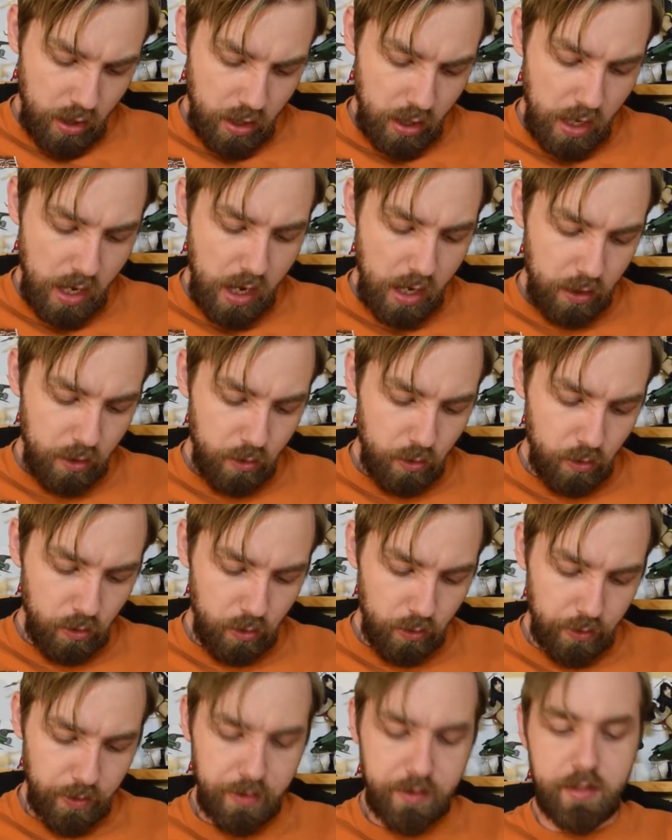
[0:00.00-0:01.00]
Ah,
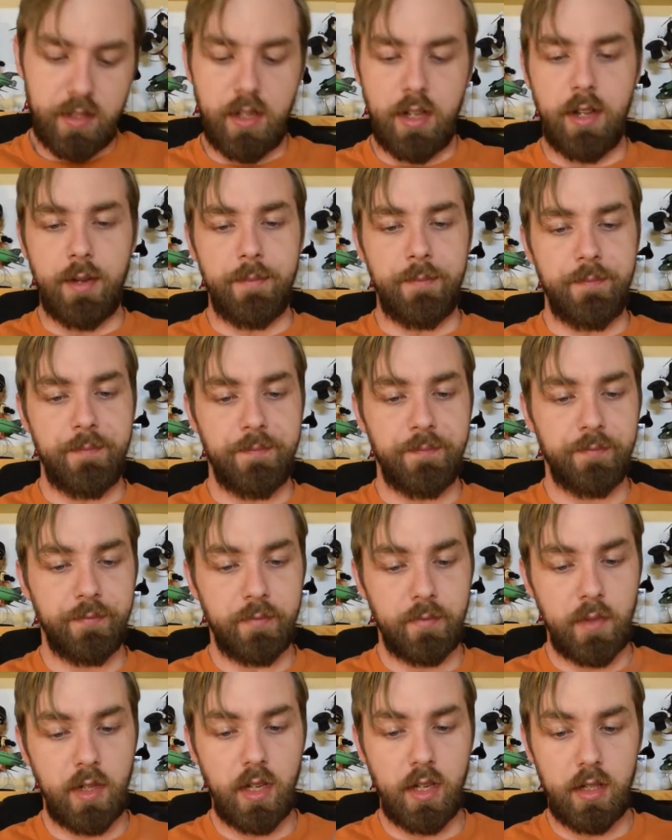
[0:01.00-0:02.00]
cool. It's the
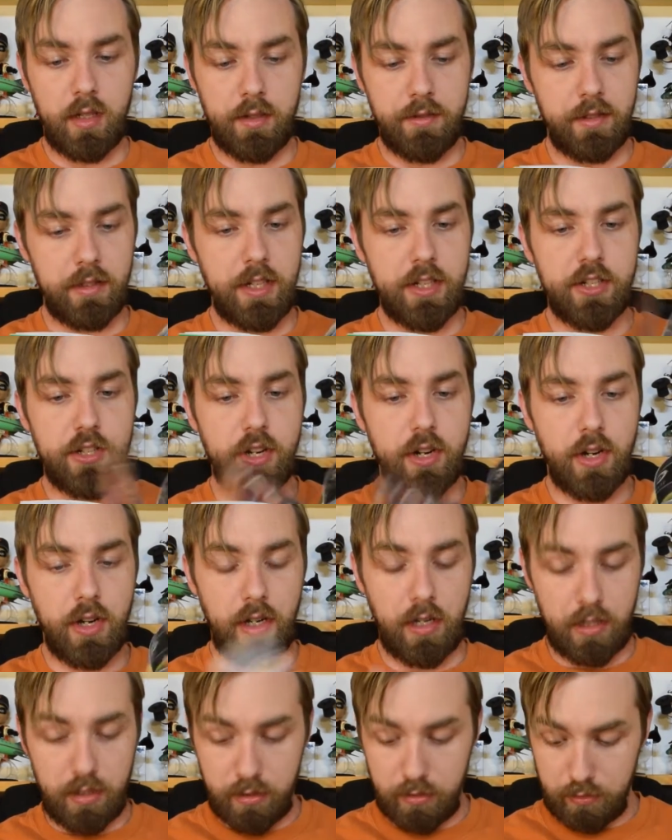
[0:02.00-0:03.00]

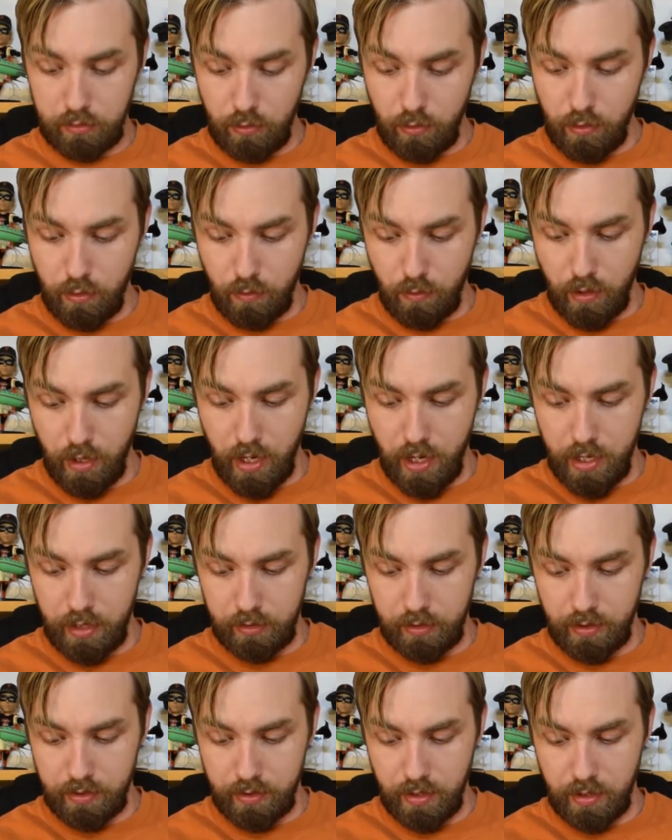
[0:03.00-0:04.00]
legendary Loot Crate.
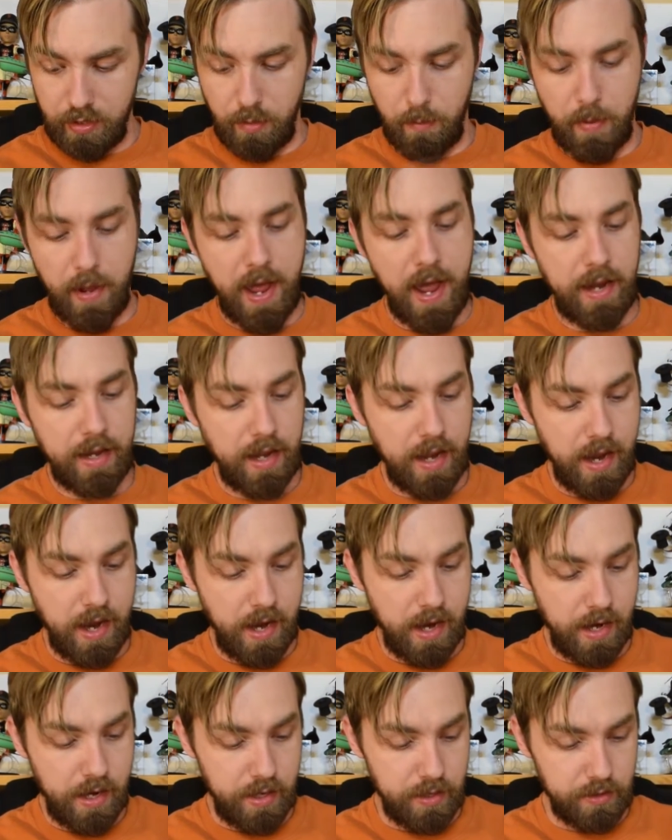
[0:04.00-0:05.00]
Looks like the back
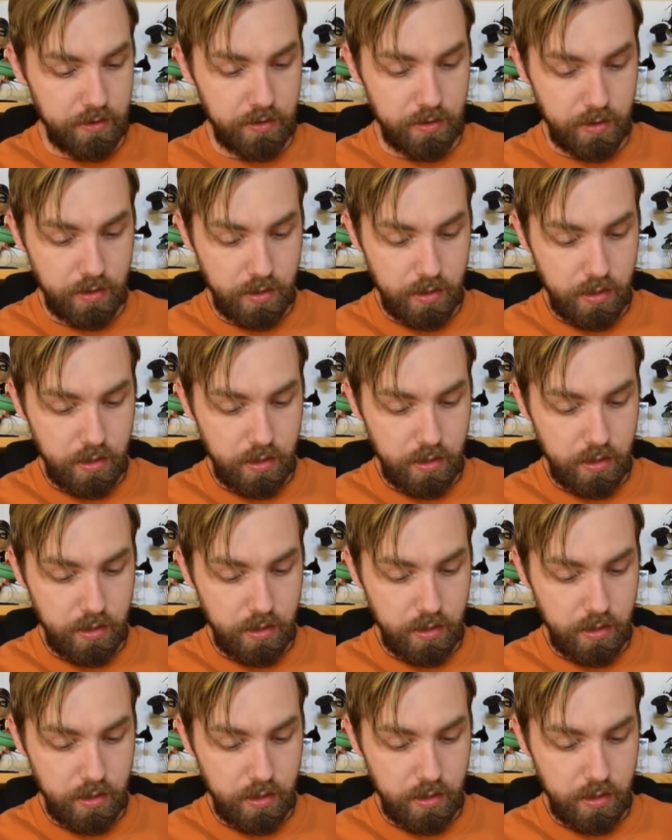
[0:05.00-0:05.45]
has.